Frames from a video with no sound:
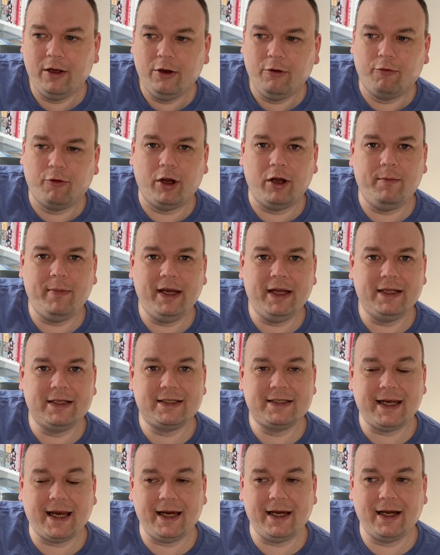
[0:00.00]
Royal Mail
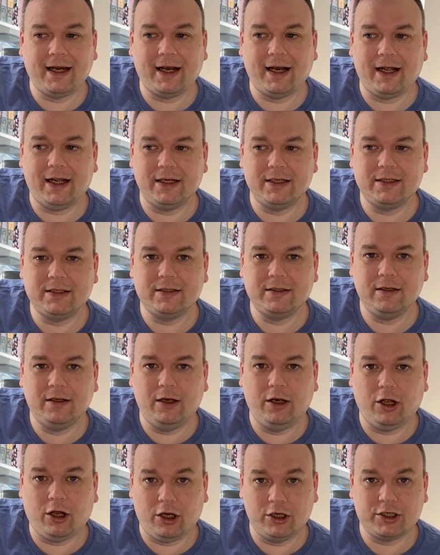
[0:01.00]
second class
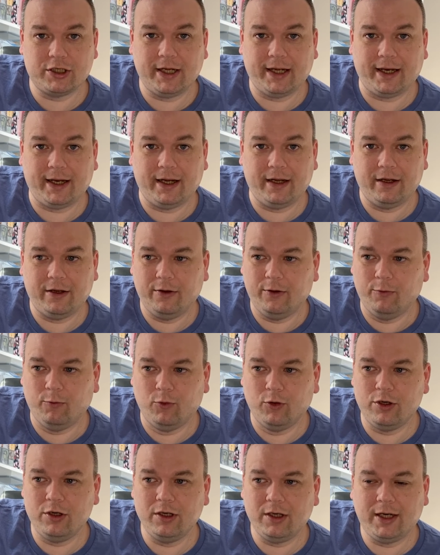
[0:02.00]
large letter
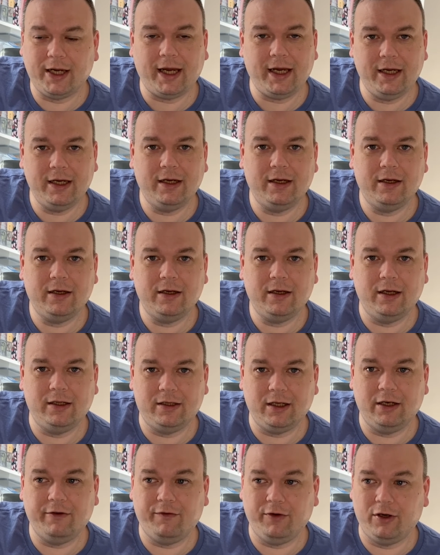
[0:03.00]
wouldn't get you a
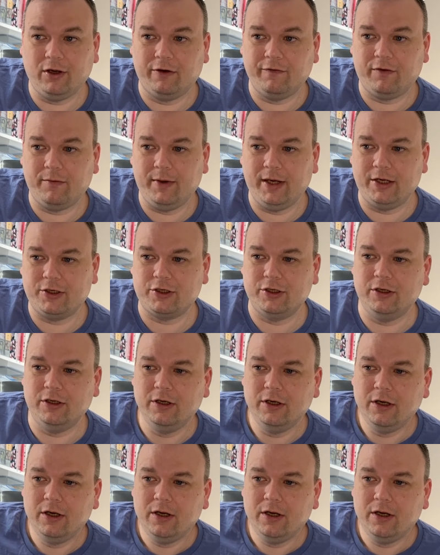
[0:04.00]
delivery confirmation.